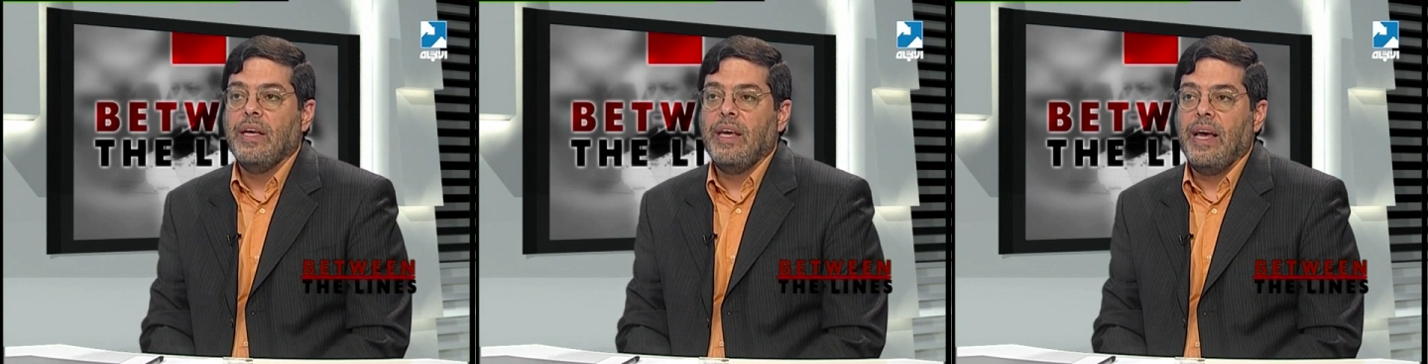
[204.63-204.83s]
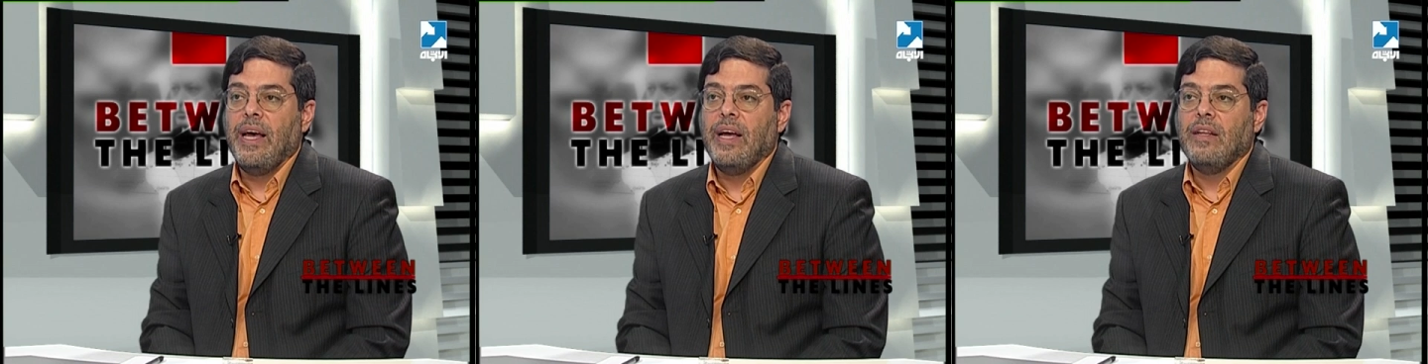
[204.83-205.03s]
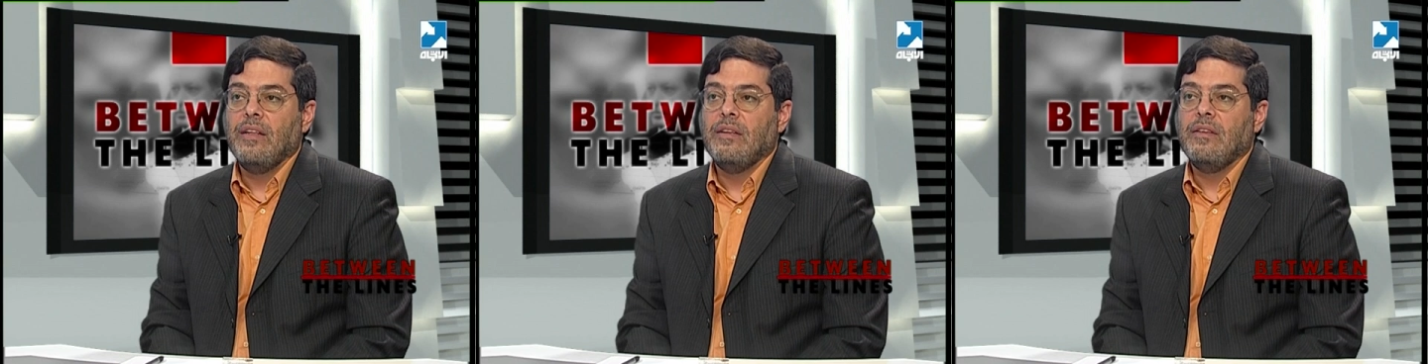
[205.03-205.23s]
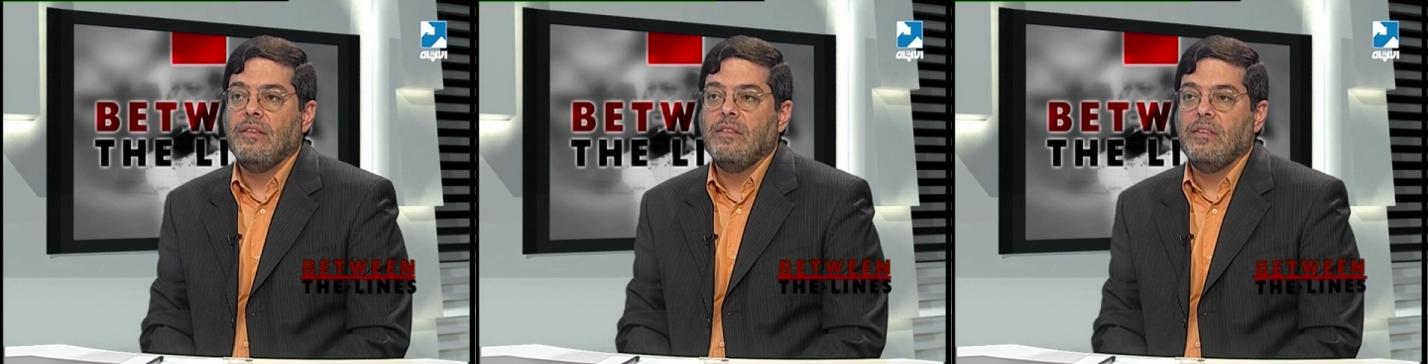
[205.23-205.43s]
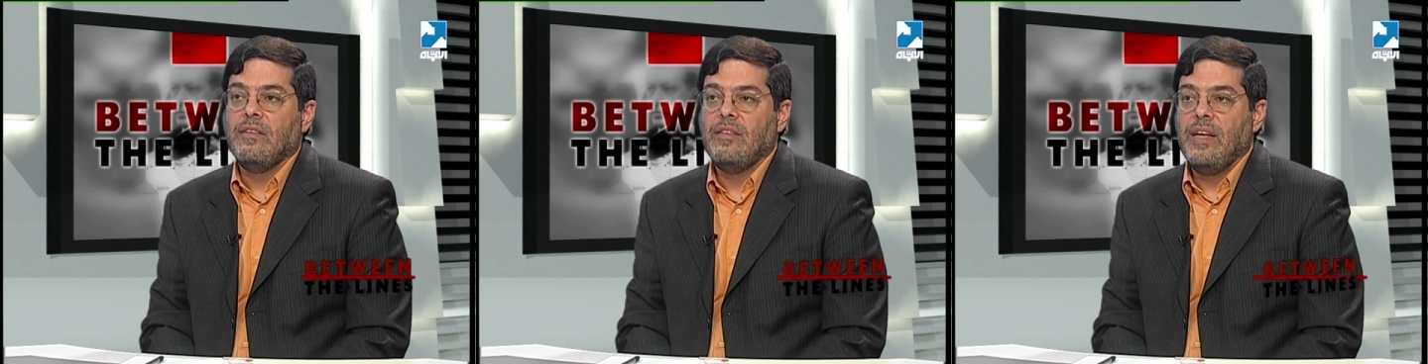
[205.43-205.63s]
can
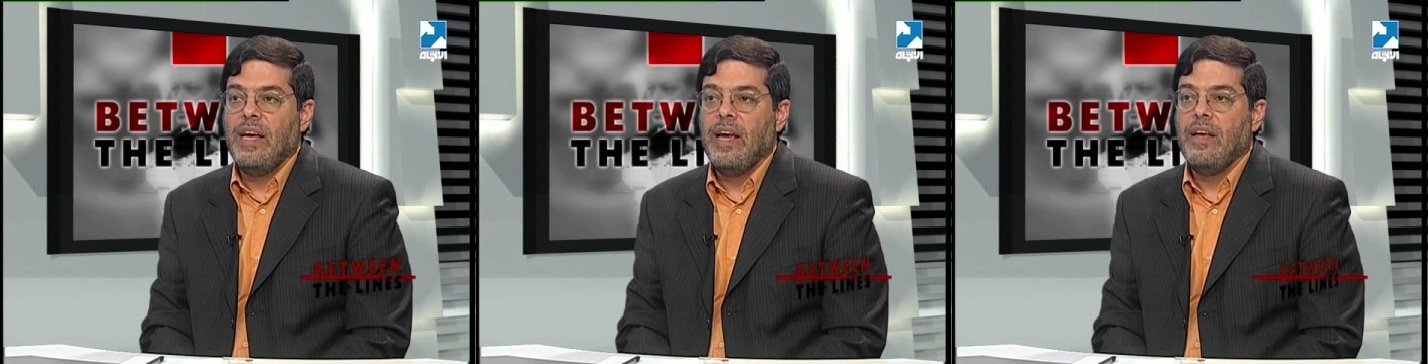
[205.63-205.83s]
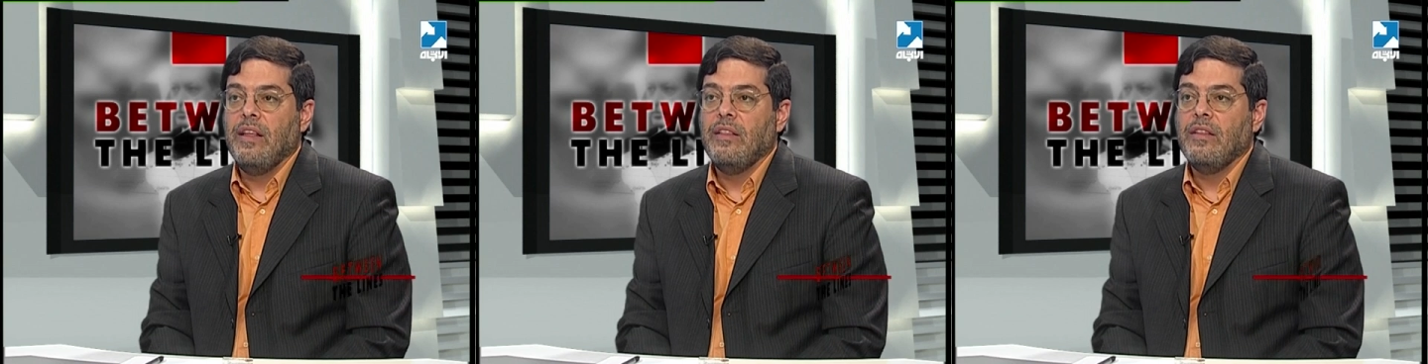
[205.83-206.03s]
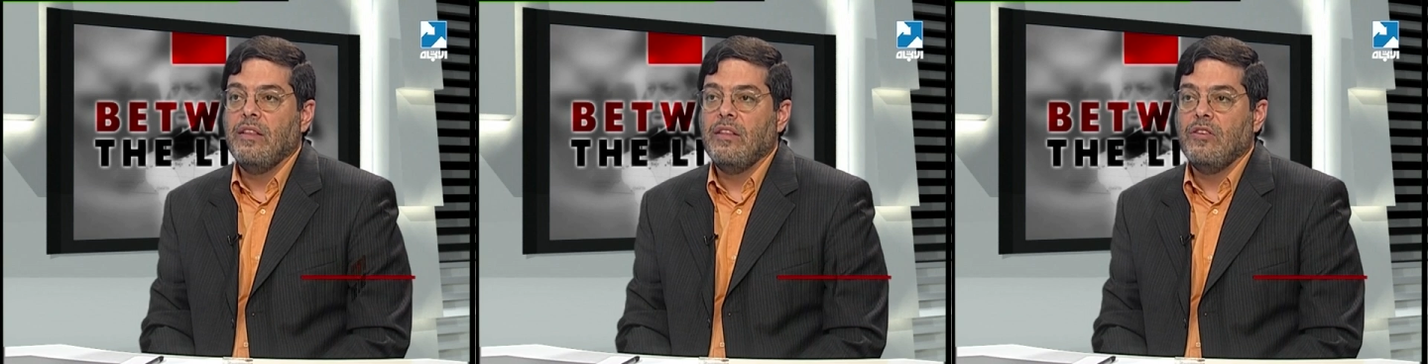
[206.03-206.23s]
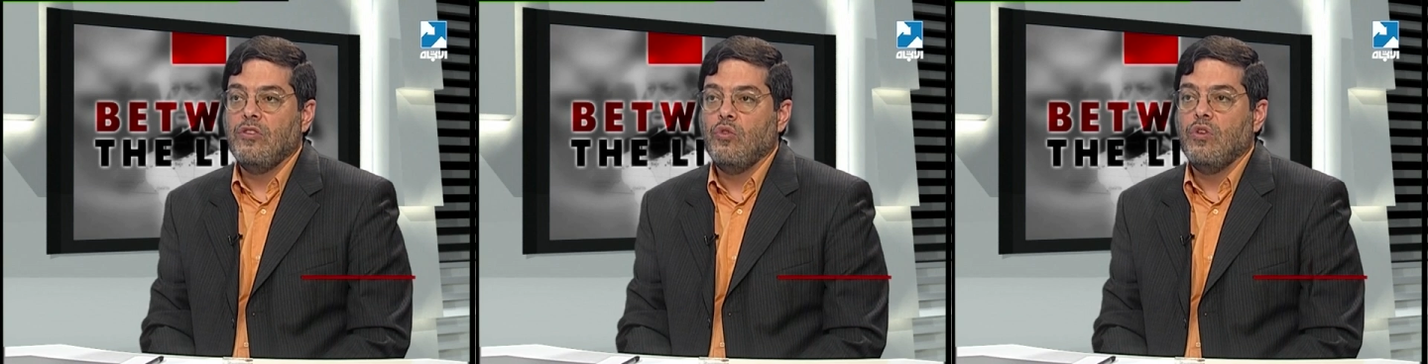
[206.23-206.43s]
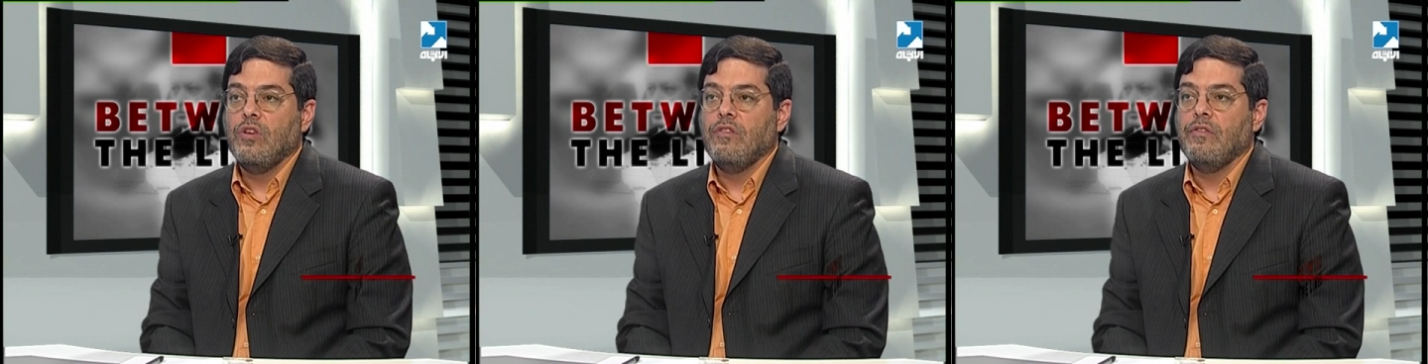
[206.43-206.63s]
sustain the
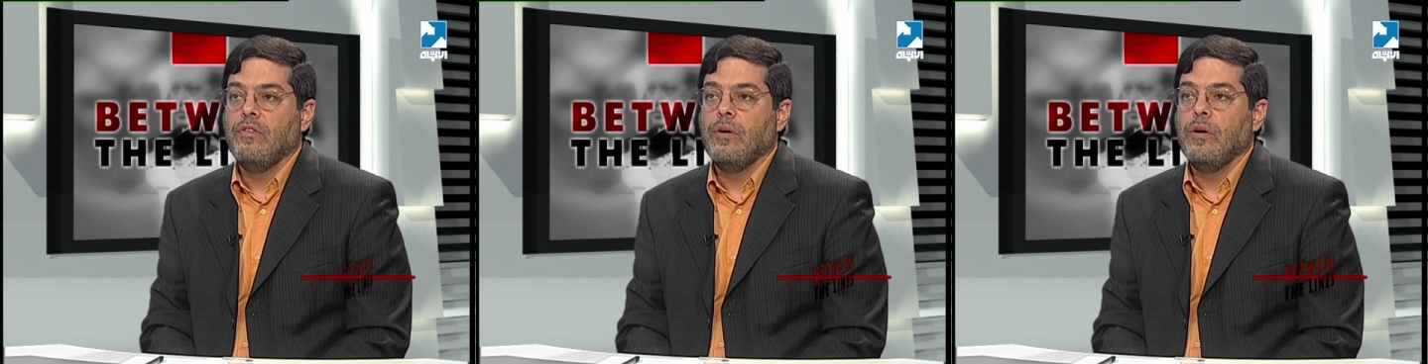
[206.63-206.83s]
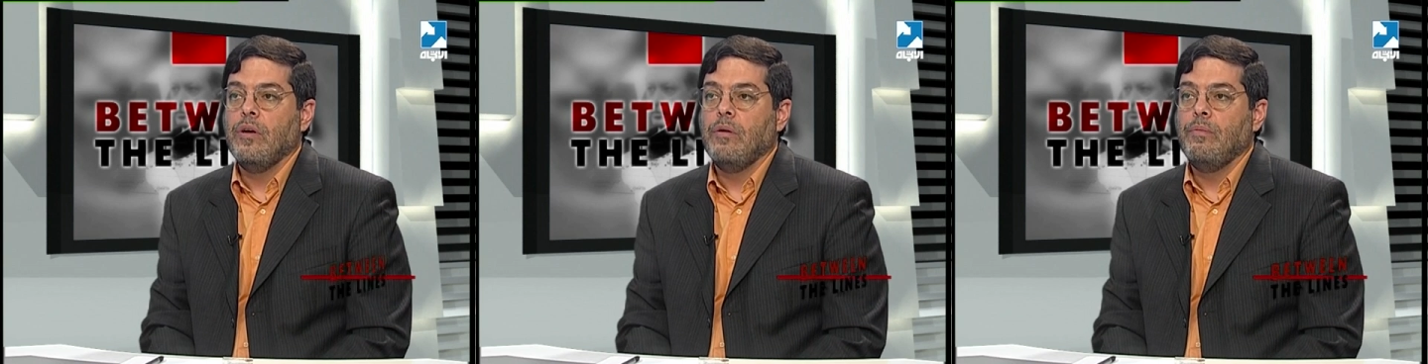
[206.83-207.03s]
sort of